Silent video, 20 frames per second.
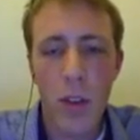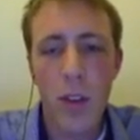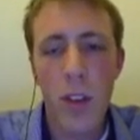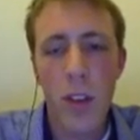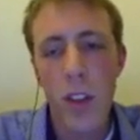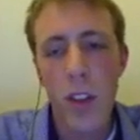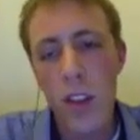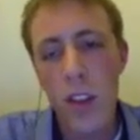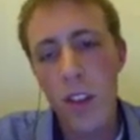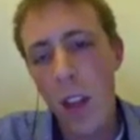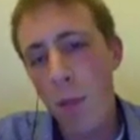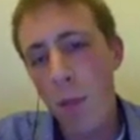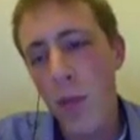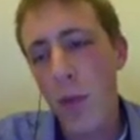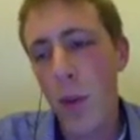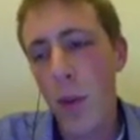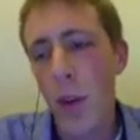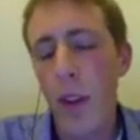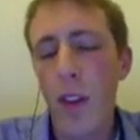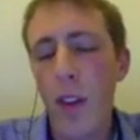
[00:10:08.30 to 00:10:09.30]
a step
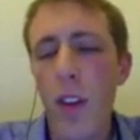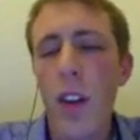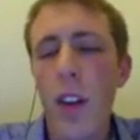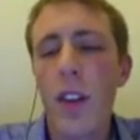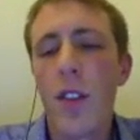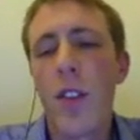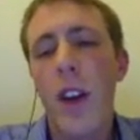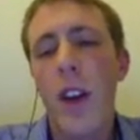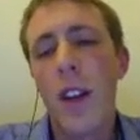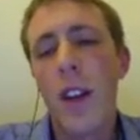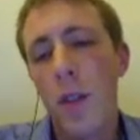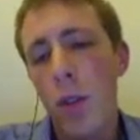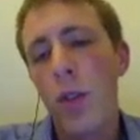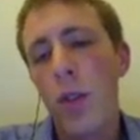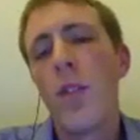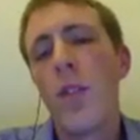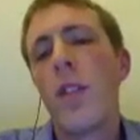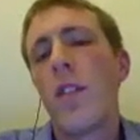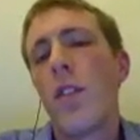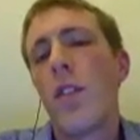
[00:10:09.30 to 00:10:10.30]
further and try
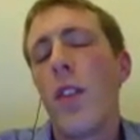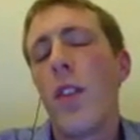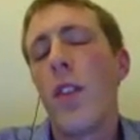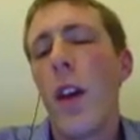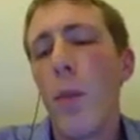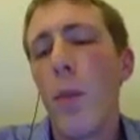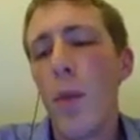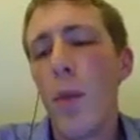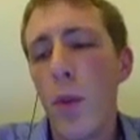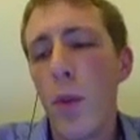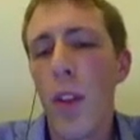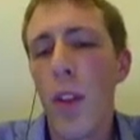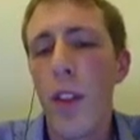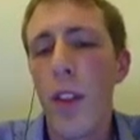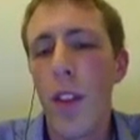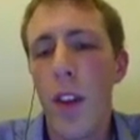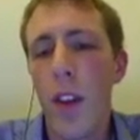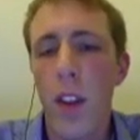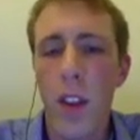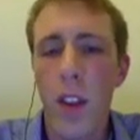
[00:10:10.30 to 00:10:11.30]
to help you
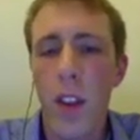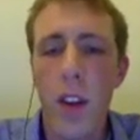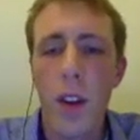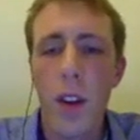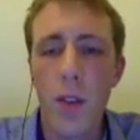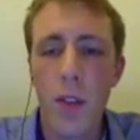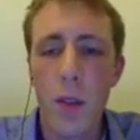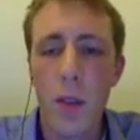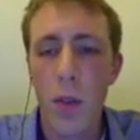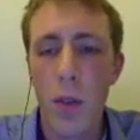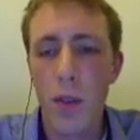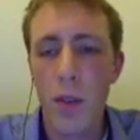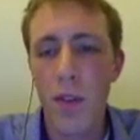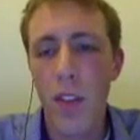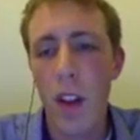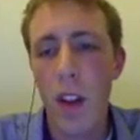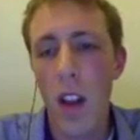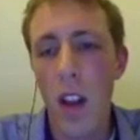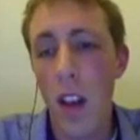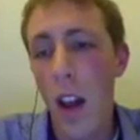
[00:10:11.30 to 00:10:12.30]
with the concept of
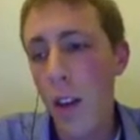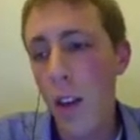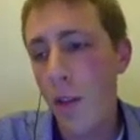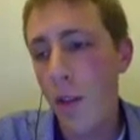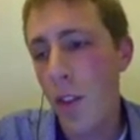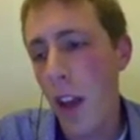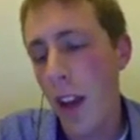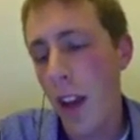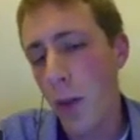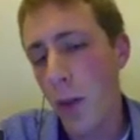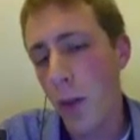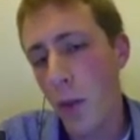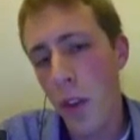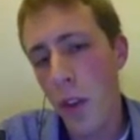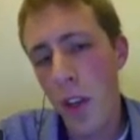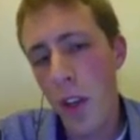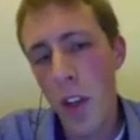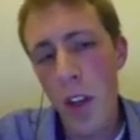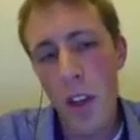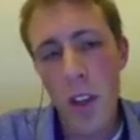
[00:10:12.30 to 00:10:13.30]
life
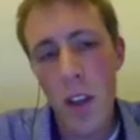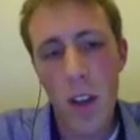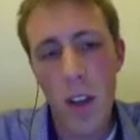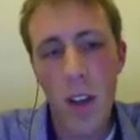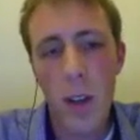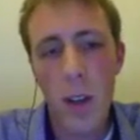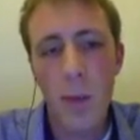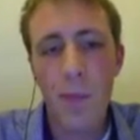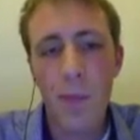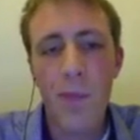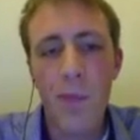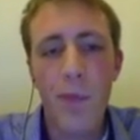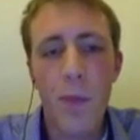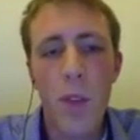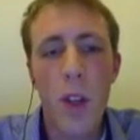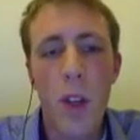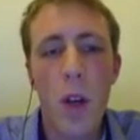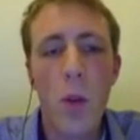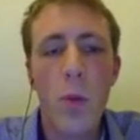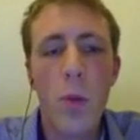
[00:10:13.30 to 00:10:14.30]
cycles.
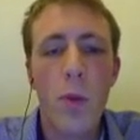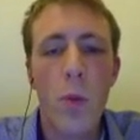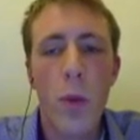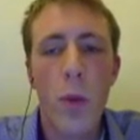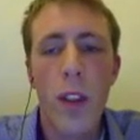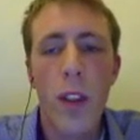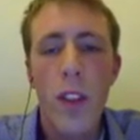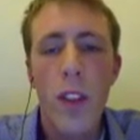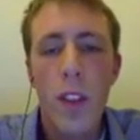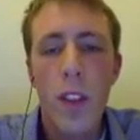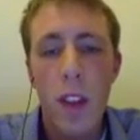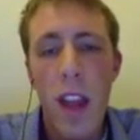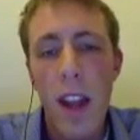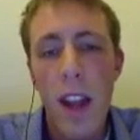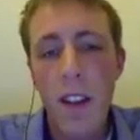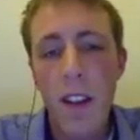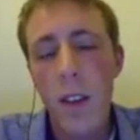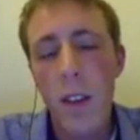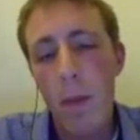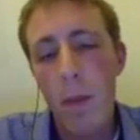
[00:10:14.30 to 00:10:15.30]
So with
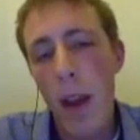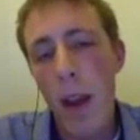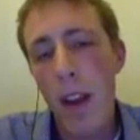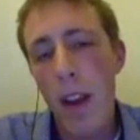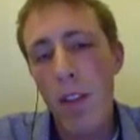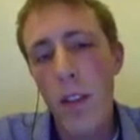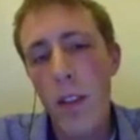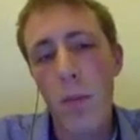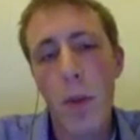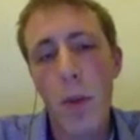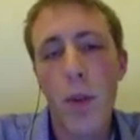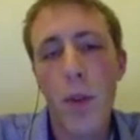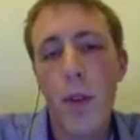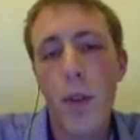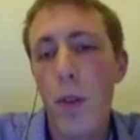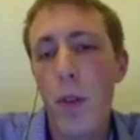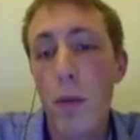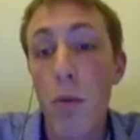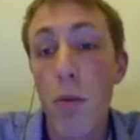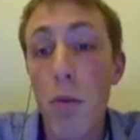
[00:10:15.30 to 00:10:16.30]
Ant and Maven
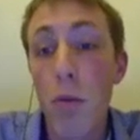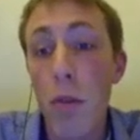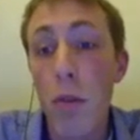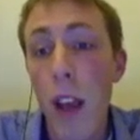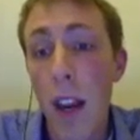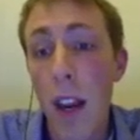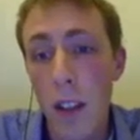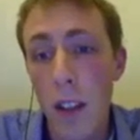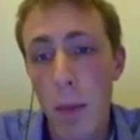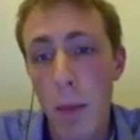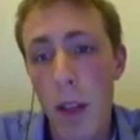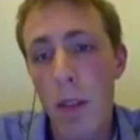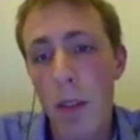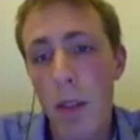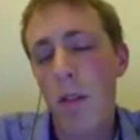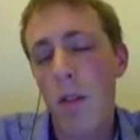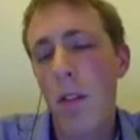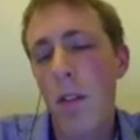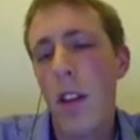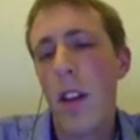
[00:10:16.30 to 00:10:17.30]
both use
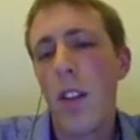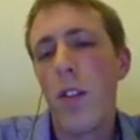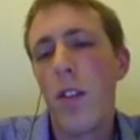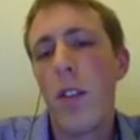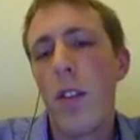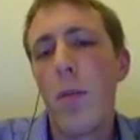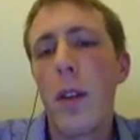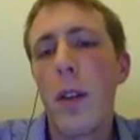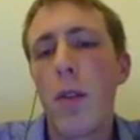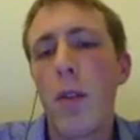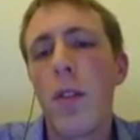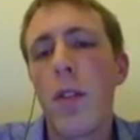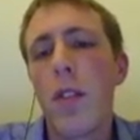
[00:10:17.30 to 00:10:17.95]
XML as a build,